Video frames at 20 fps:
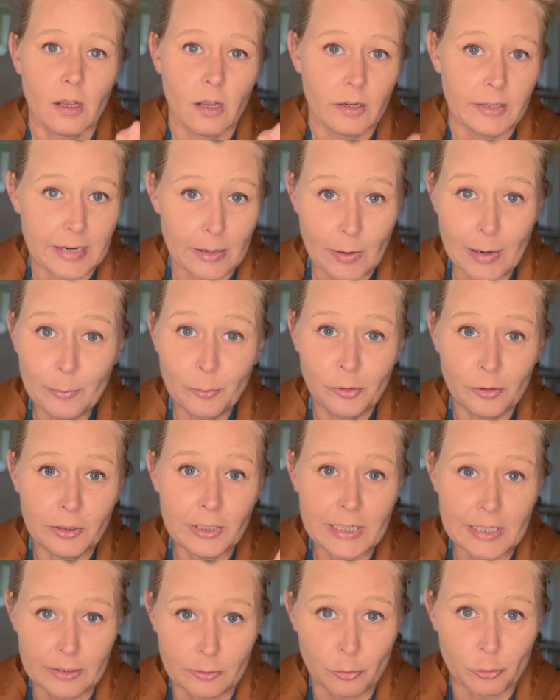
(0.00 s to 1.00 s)
Now I was
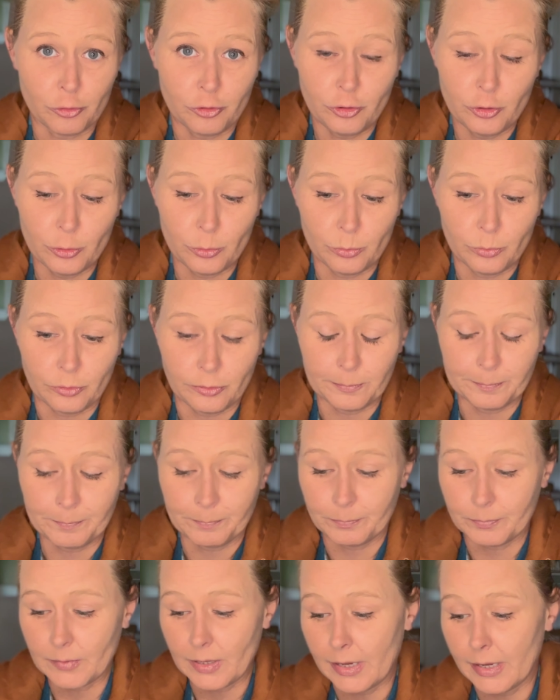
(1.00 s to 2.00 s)
looking at their shoes,
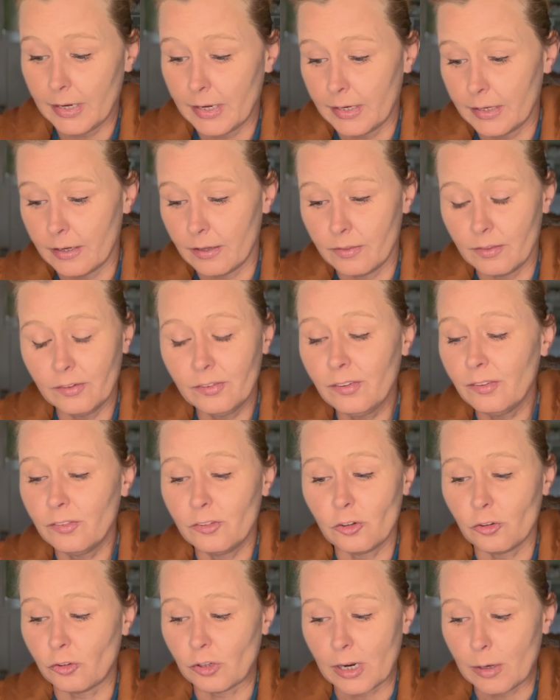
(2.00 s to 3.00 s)
and this is
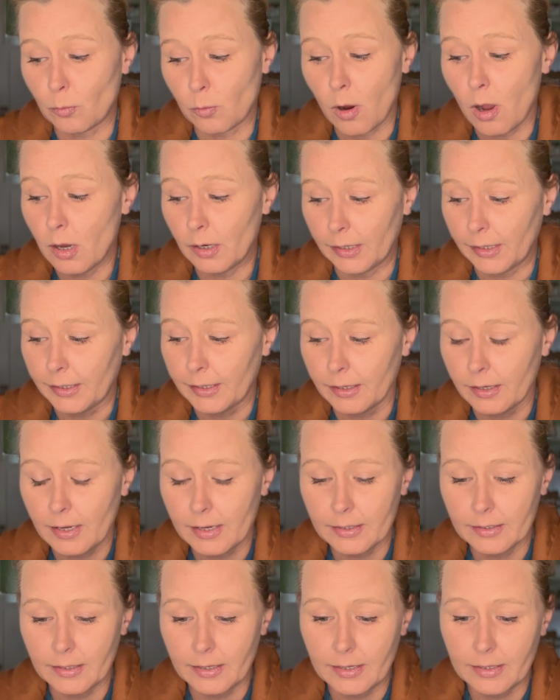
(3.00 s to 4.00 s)
just ironic.
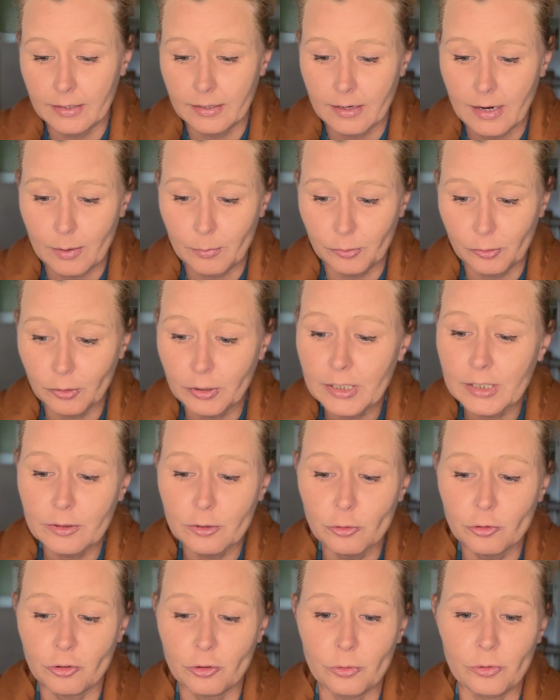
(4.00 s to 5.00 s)
And and I was looking at
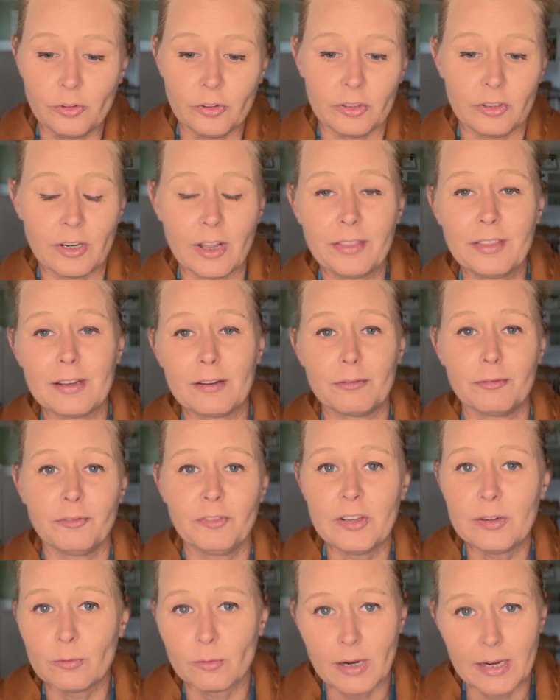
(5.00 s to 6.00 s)
their shoes, nothing
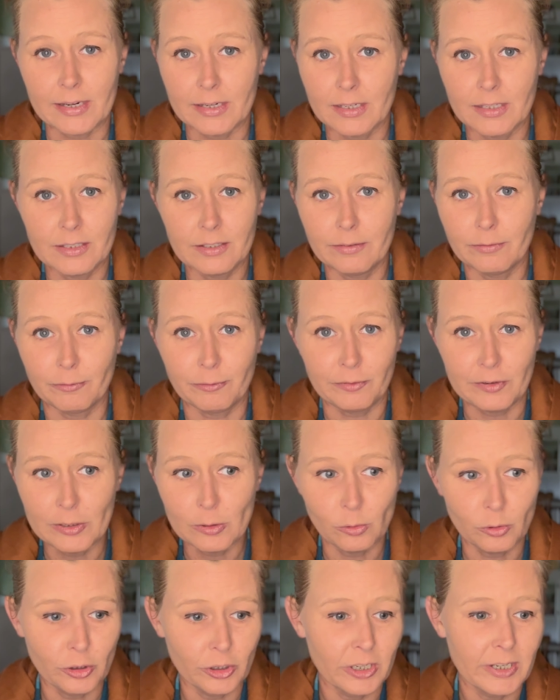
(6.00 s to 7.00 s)
fit right. It didn't
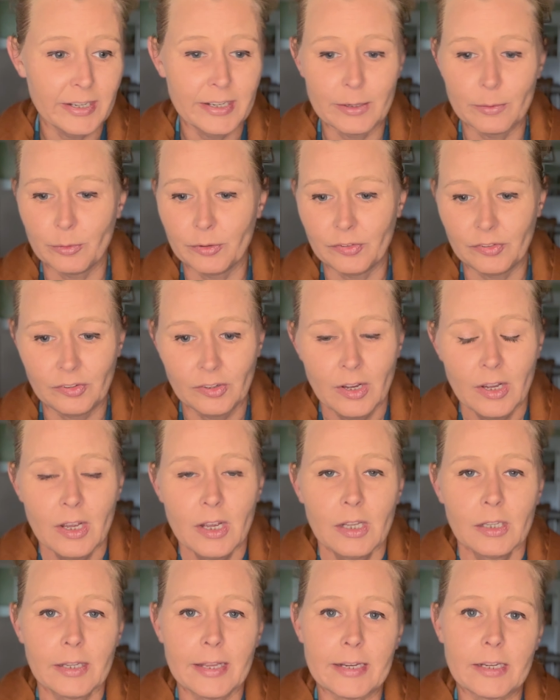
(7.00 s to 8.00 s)
feel good. It was
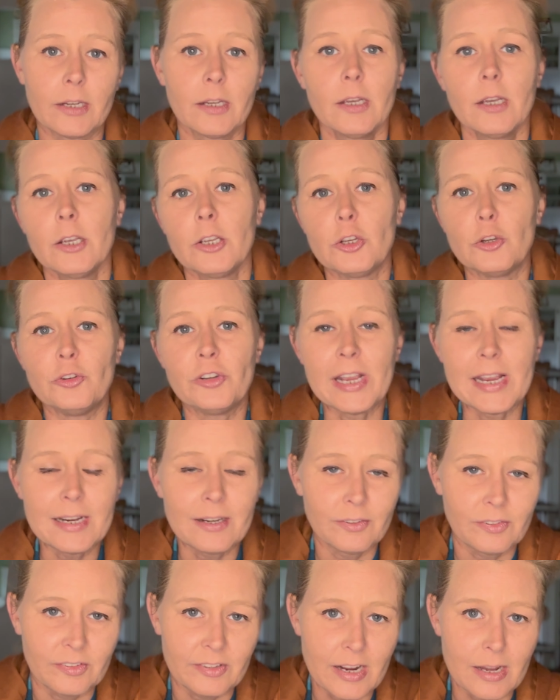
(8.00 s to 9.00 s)
like you take
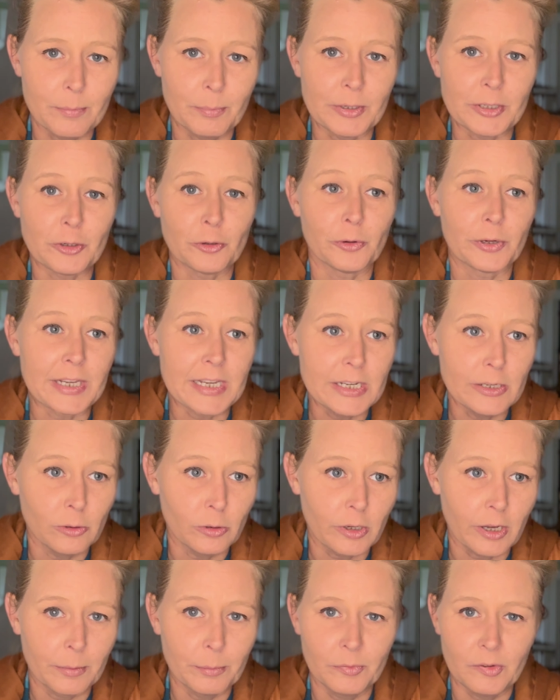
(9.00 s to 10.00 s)
a step and your heel
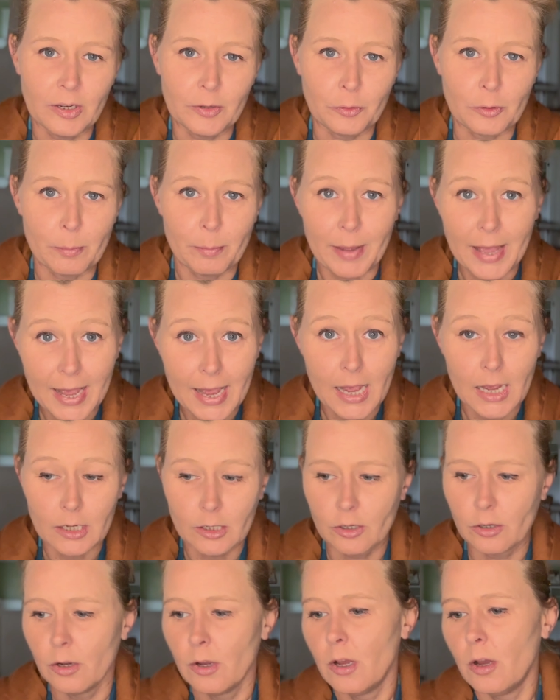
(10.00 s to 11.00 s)
comes out the
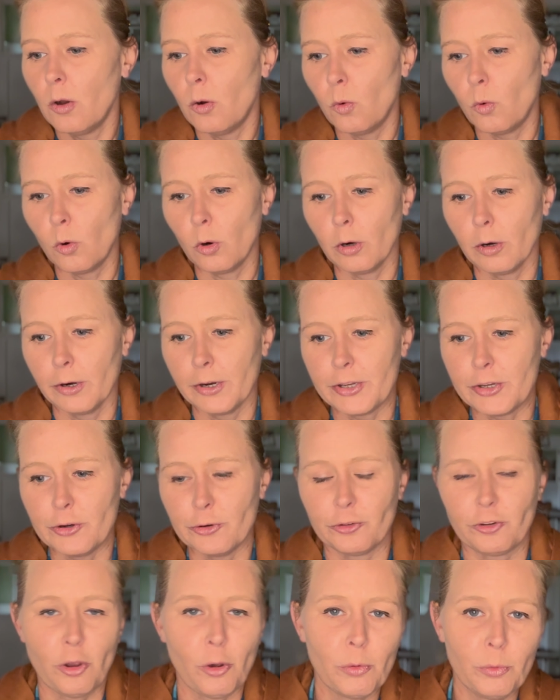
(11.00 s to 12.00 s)
back or your
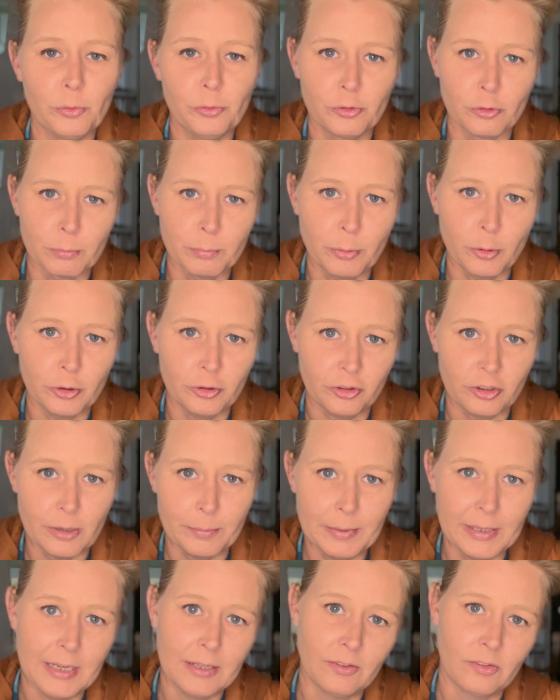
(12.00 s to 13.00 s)
toes are pushed
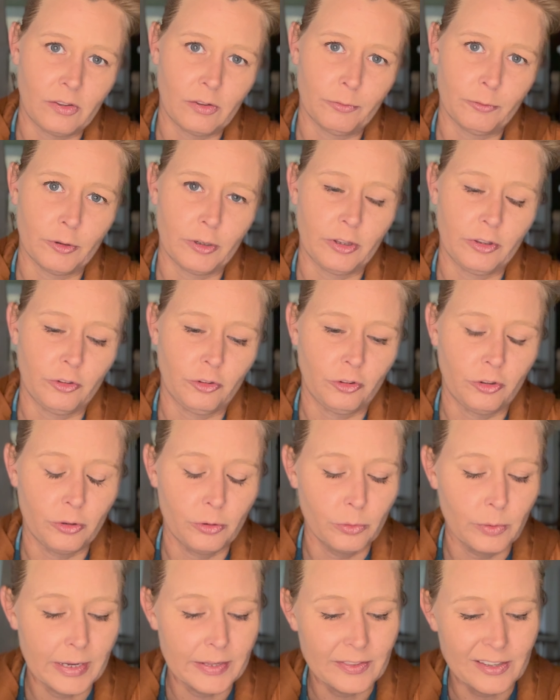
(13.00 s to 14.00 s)
up against the front of the
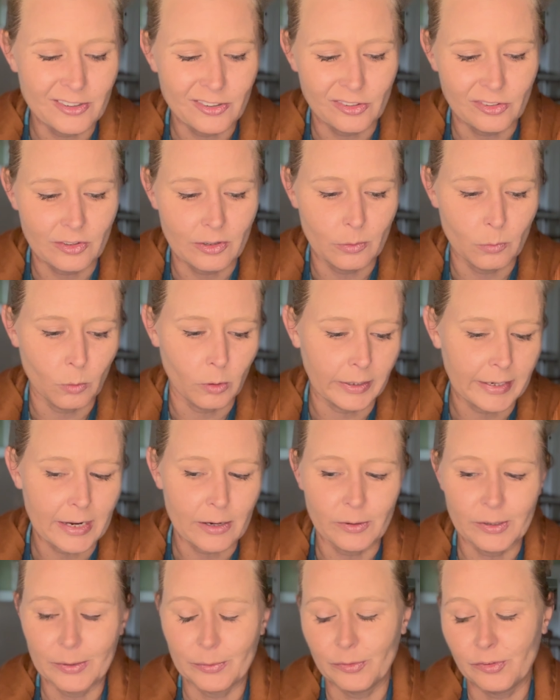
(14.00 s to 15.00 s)
shoe and they just didn't work
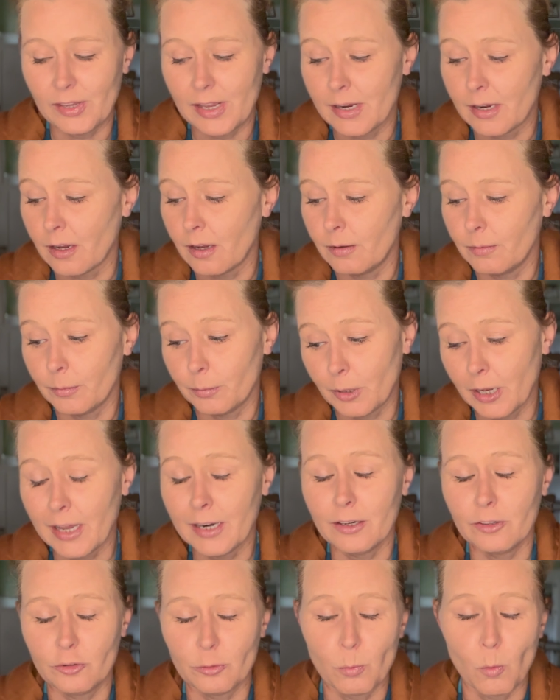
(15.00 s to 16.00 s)
out. And I was like
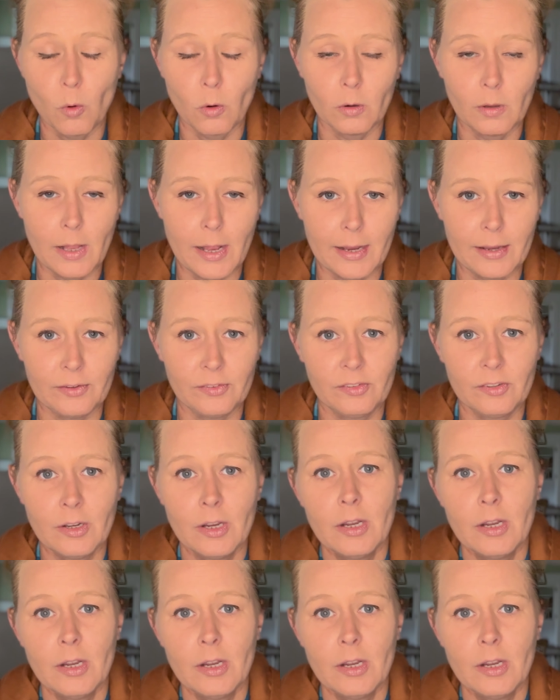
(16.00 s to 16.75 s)
kind of demoralized.